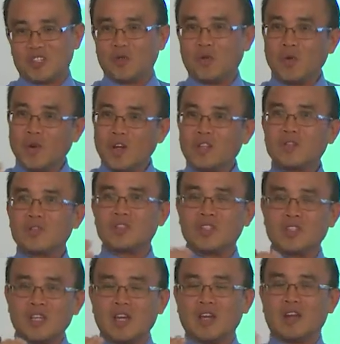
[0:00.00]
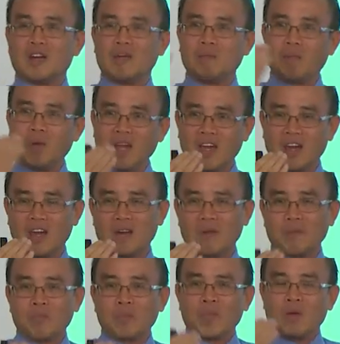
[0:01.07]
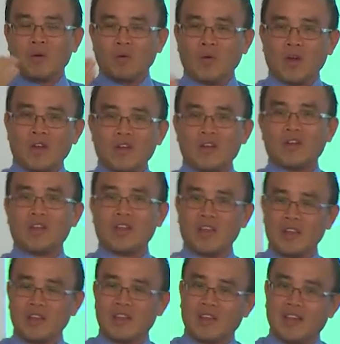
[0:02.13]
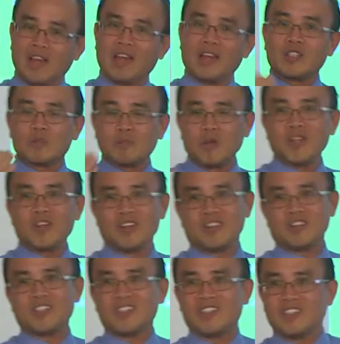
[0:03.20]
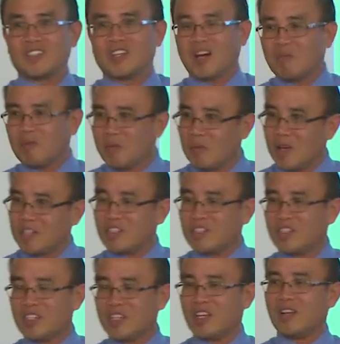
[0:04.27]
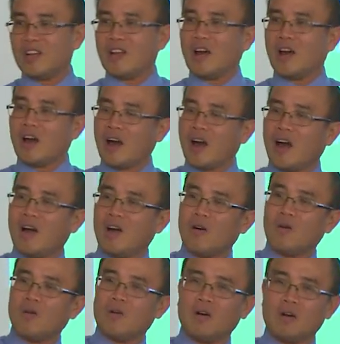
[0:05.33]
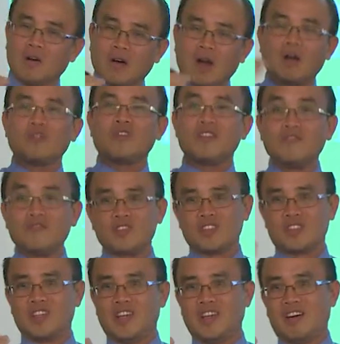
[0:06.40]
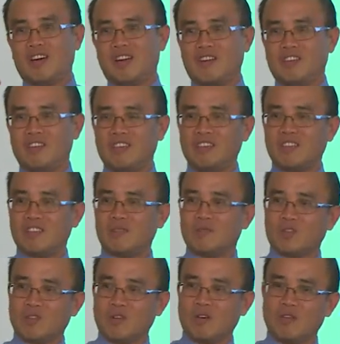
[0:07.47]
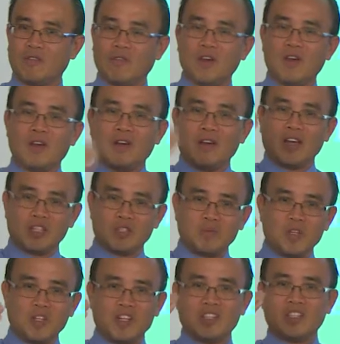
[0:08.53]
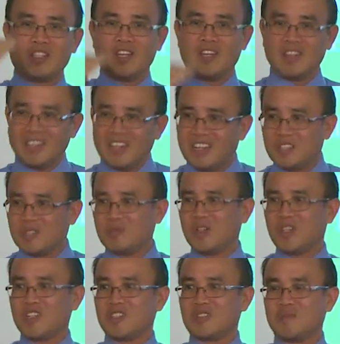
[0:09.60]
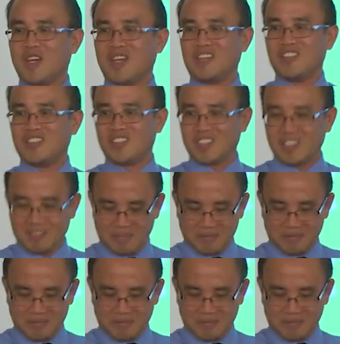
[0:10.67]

So we want to see and compare whether they experience these common measures and how different they are in terms of experienced and inexperienced managers.